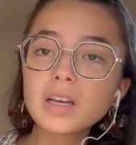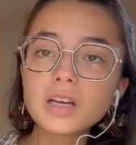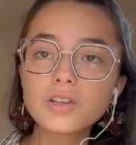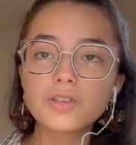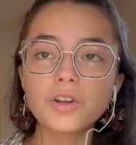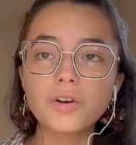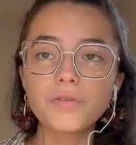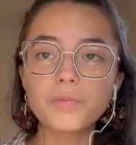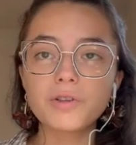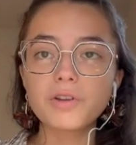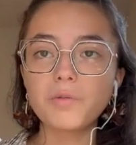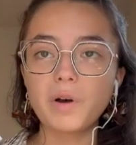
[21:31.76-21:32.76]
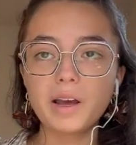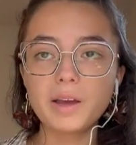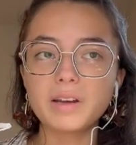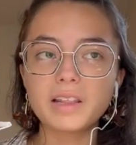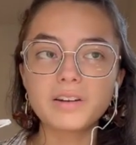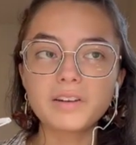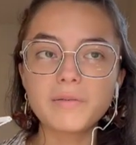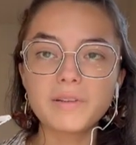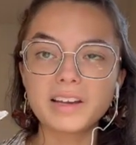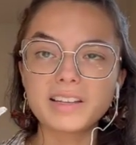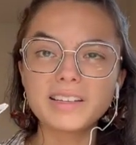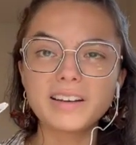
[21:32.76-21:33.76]
Snow from Snow White. I think her name is
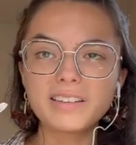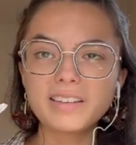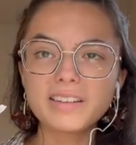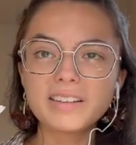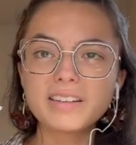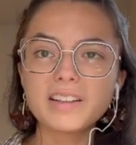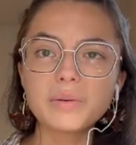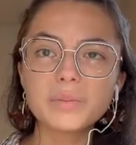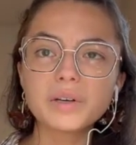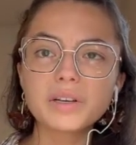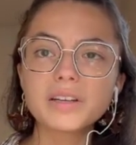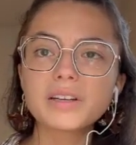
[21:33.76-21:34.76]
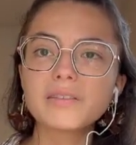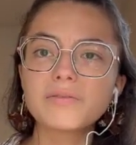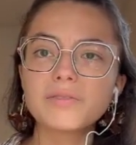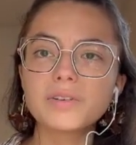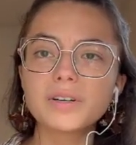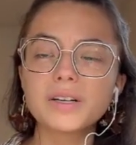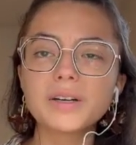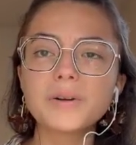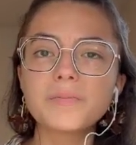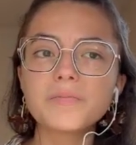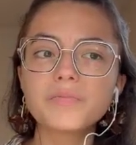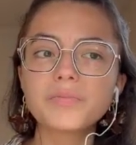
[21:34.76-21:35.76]
like Talia in the book for
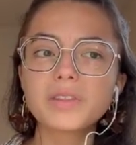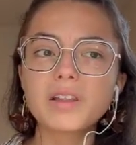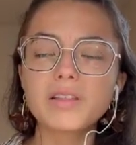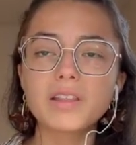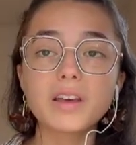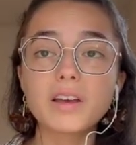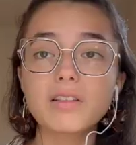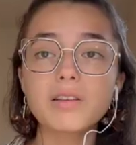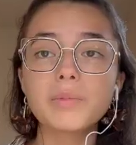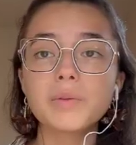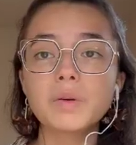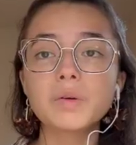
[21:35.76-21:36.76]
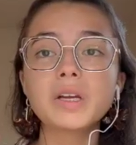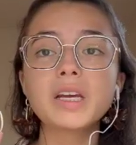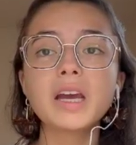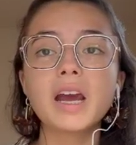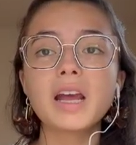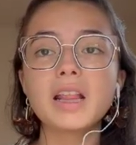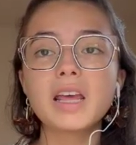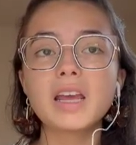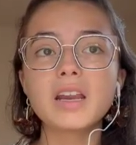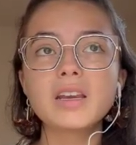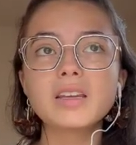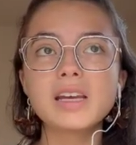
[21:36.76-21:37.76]
the Sleeping Beauty, and
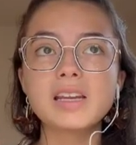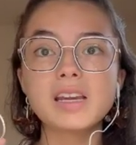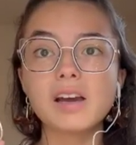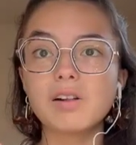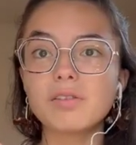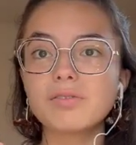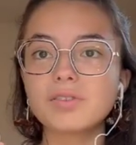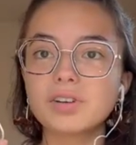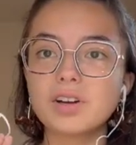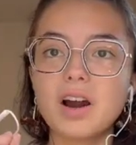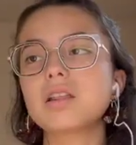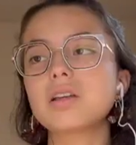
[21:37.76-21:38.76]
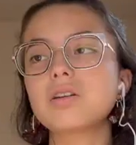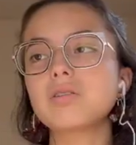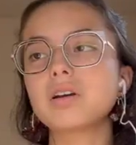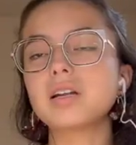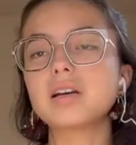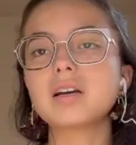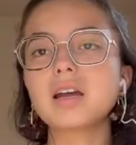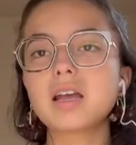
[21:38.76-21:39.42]
then Danielle for Cinderella.